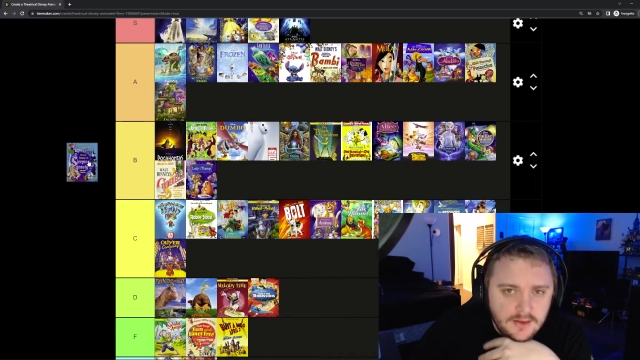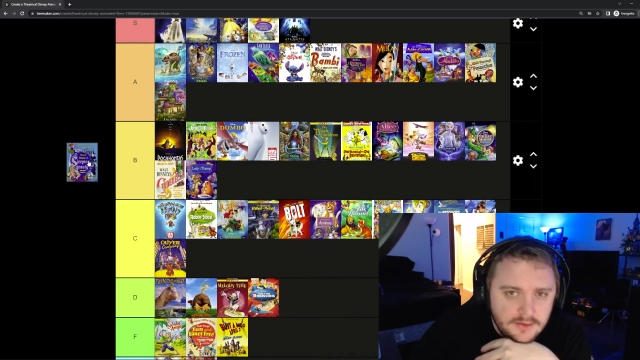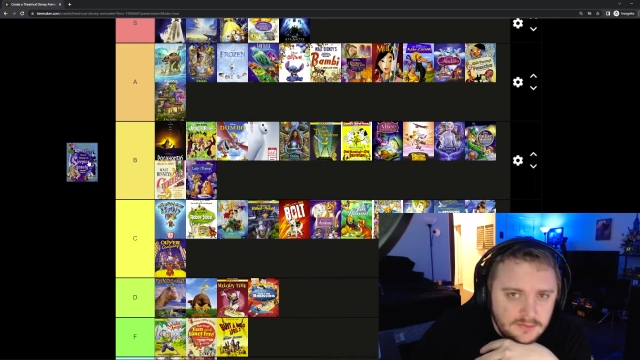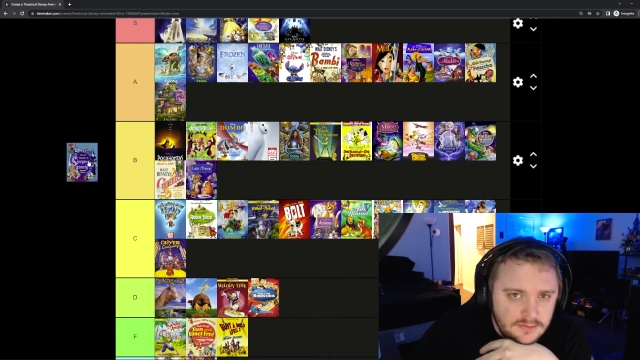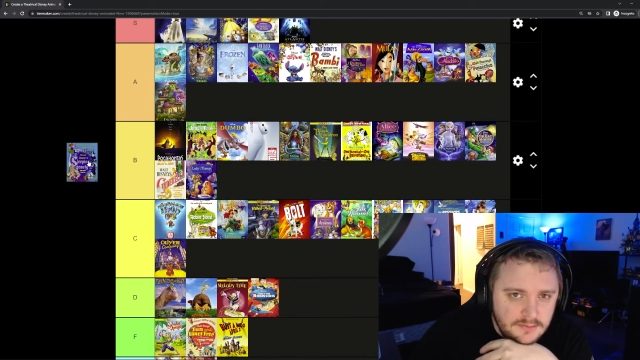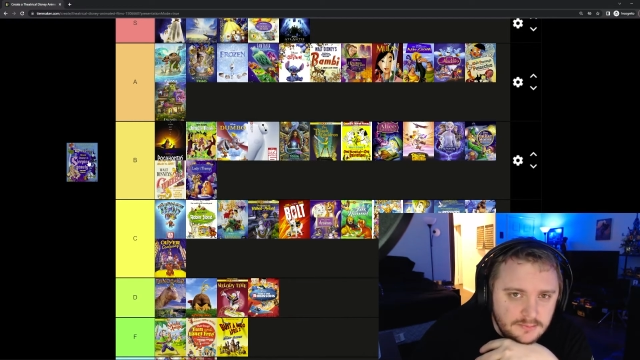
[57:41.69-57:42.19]

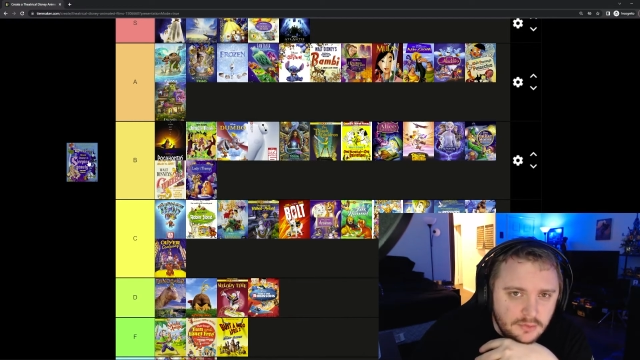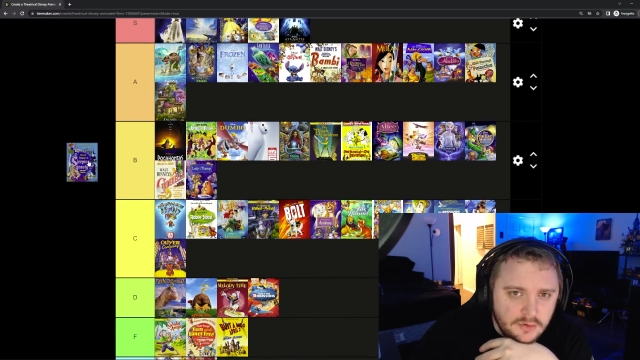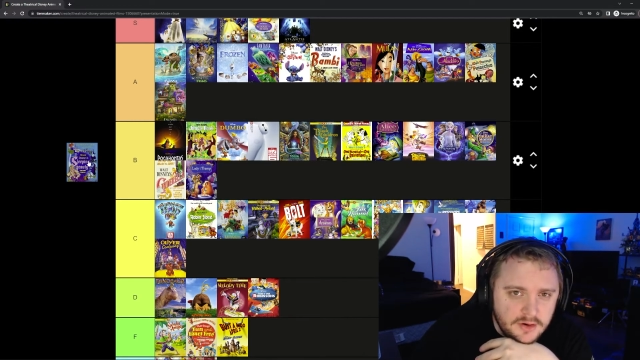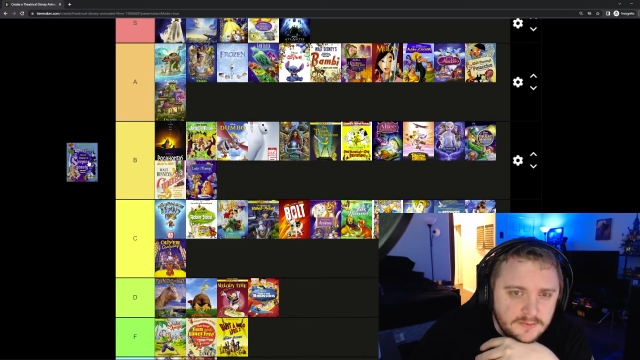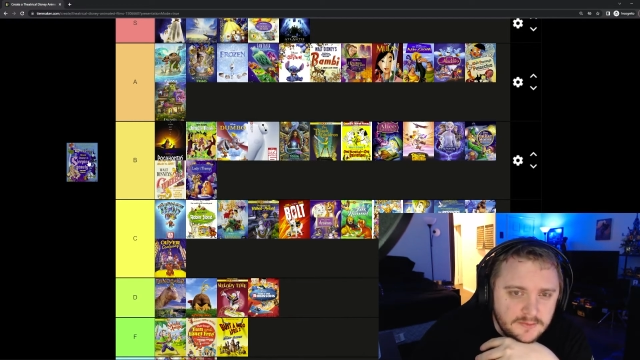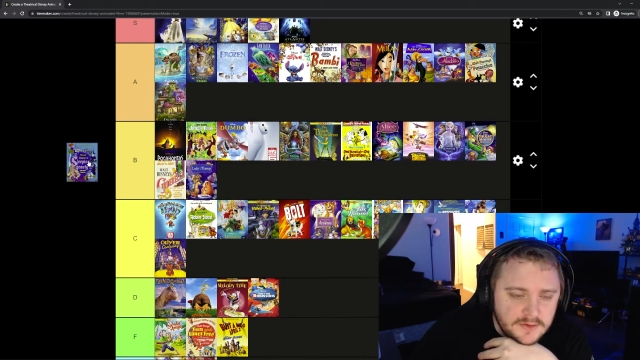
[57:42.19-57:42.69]
little bit
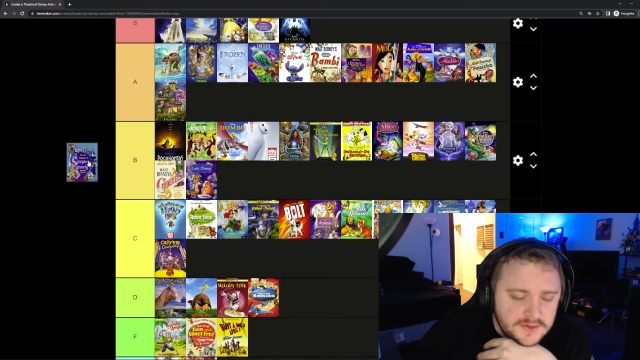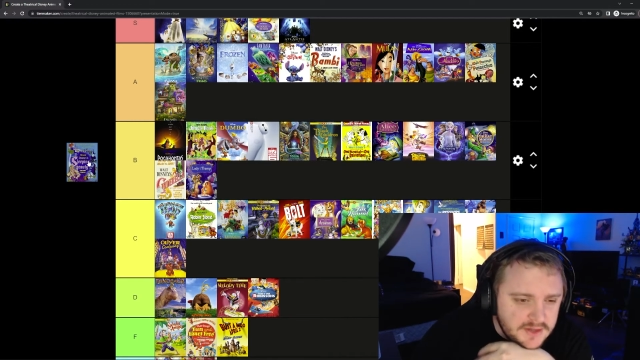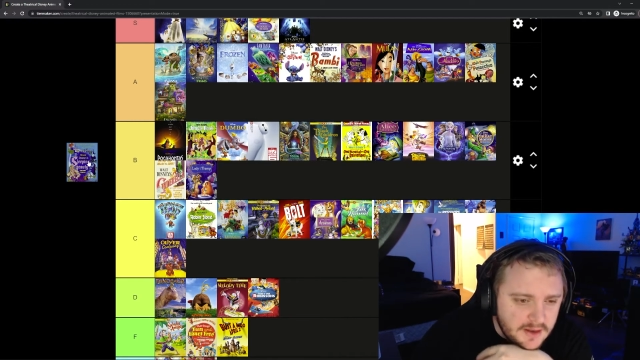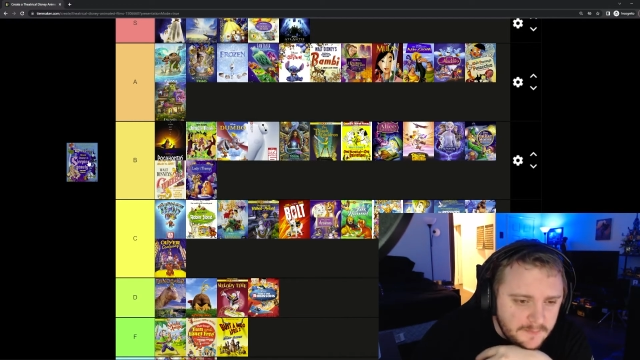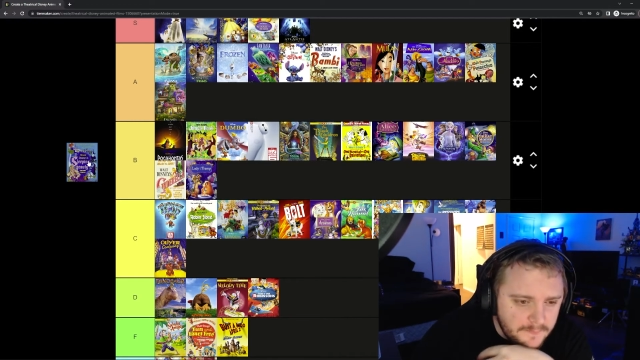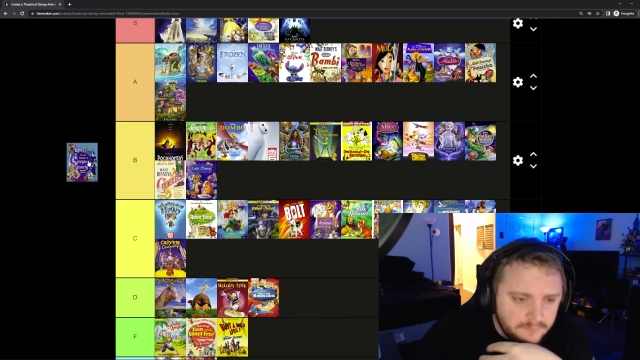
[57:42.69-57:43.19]
boring for
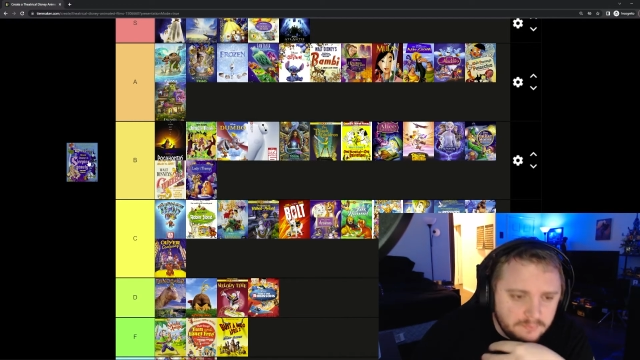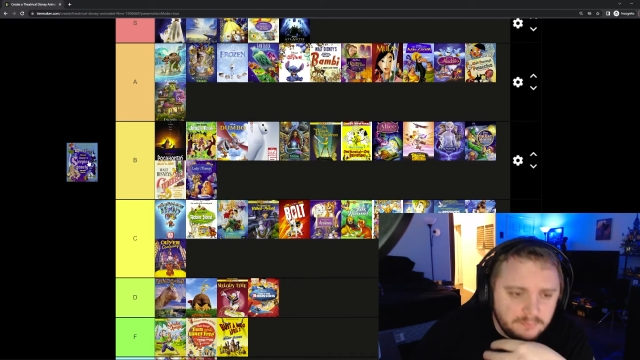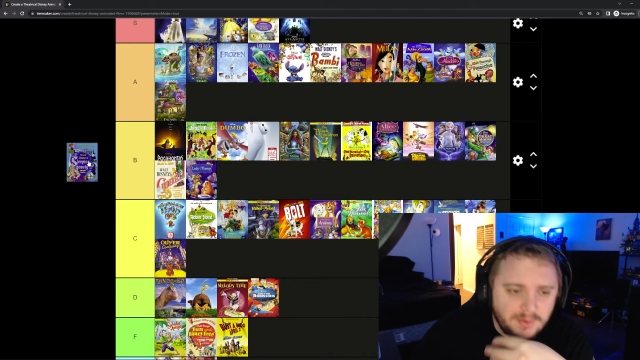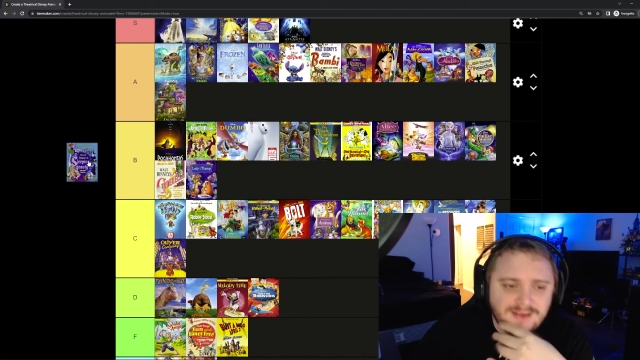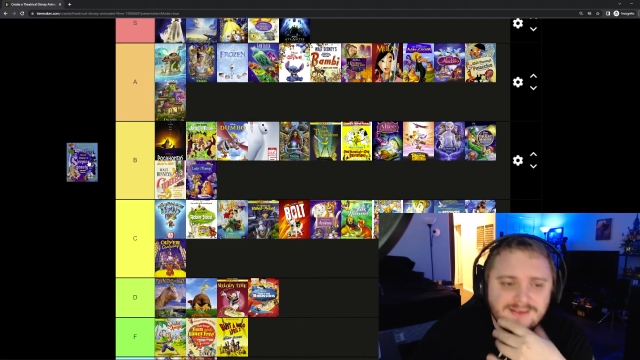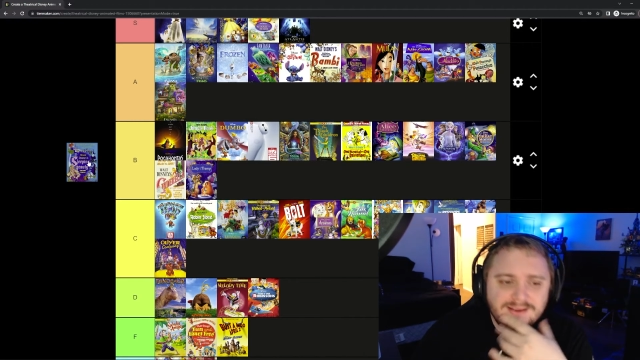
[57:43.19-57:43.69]
some,
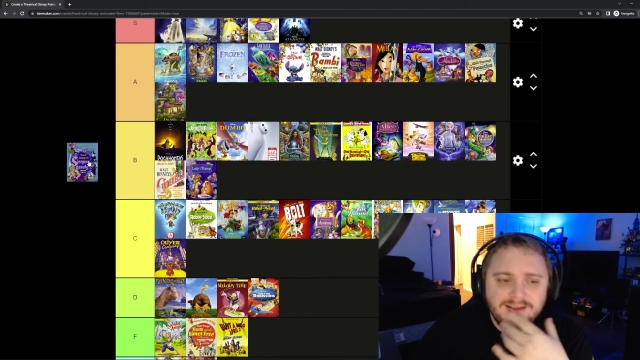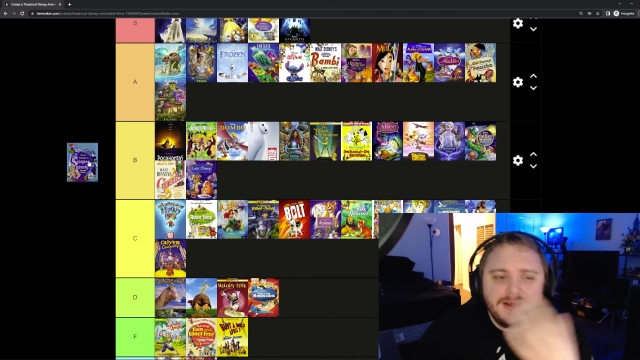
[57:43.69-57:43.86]
but